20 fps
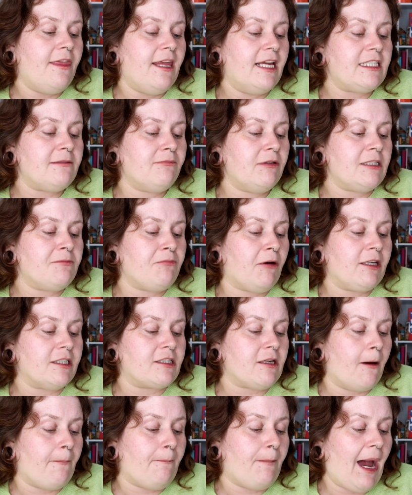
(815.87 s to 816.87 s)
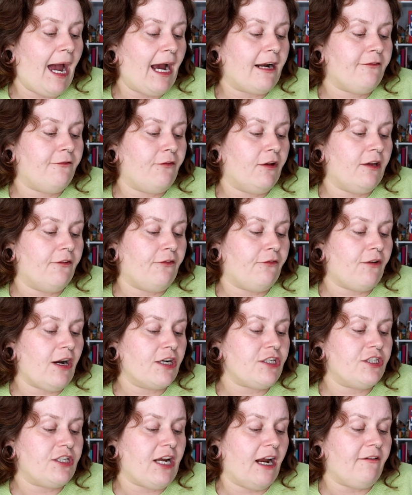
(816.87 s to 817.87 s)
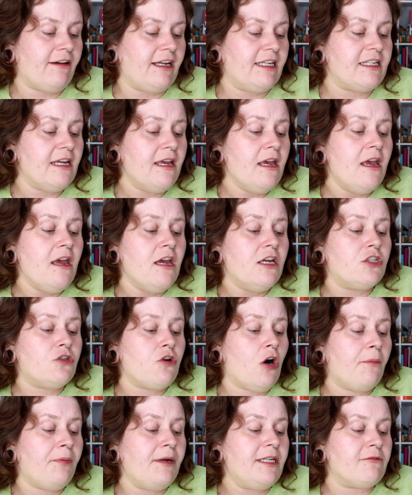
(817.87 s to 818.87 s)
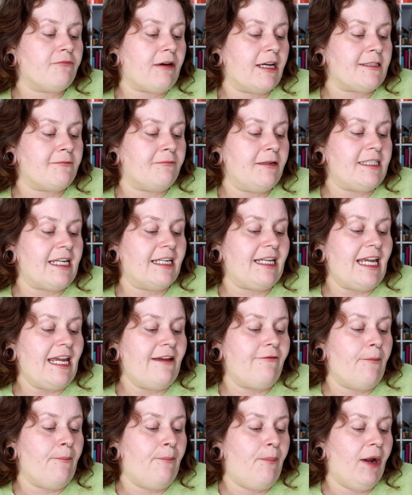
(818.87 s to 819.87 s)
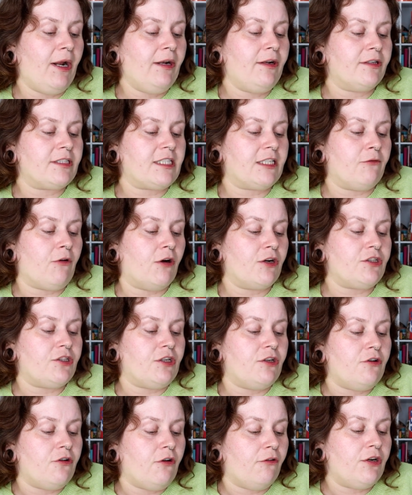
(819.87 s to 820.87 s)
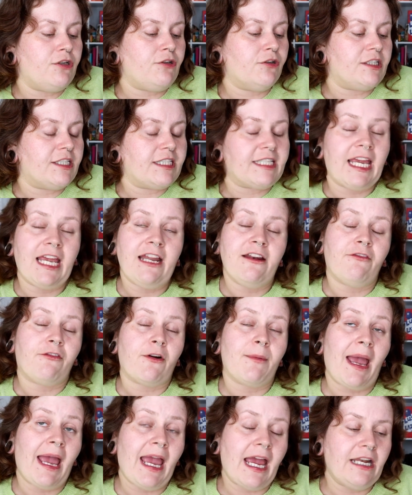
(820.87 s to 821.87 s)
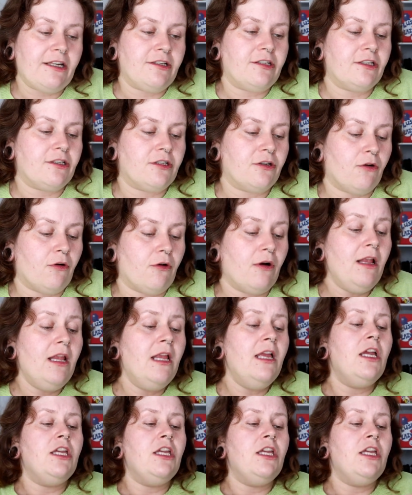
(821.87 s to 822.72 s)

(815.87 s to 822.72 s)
This month's products are packed full of fresh cherries, strawberries, raspberries and even butternut squash to nourish your skin from head to toe.